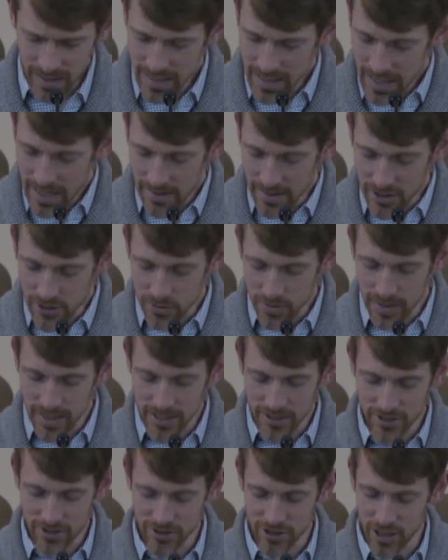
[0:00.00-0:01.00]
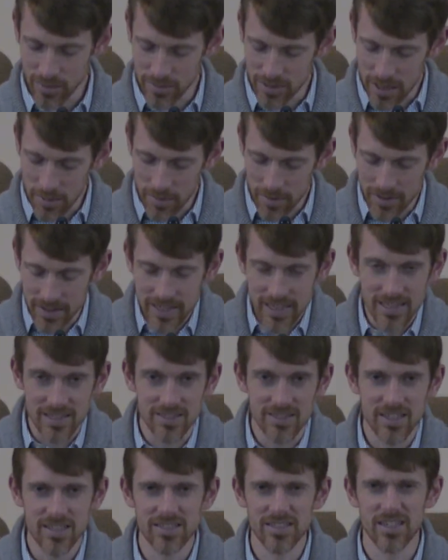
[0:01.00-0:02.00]
And this relationship typically
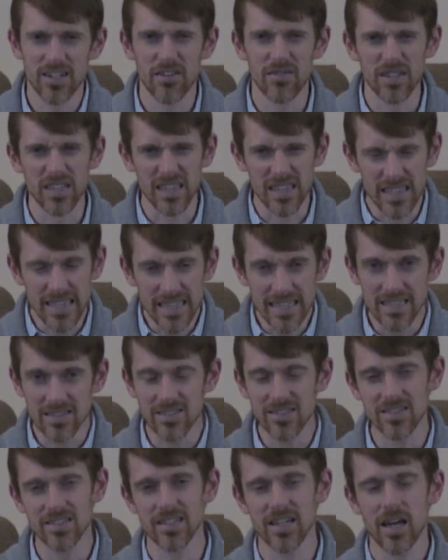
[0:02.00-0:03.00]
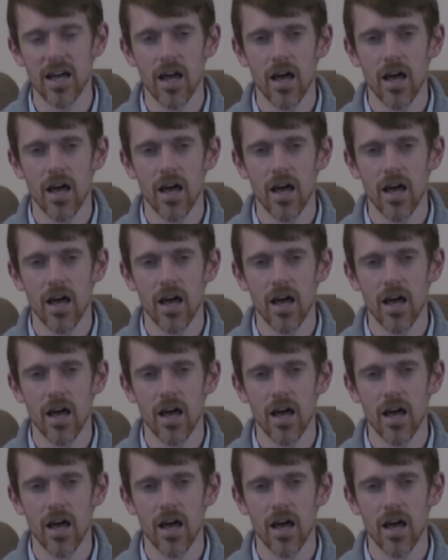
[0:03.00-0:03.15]
consisted of at least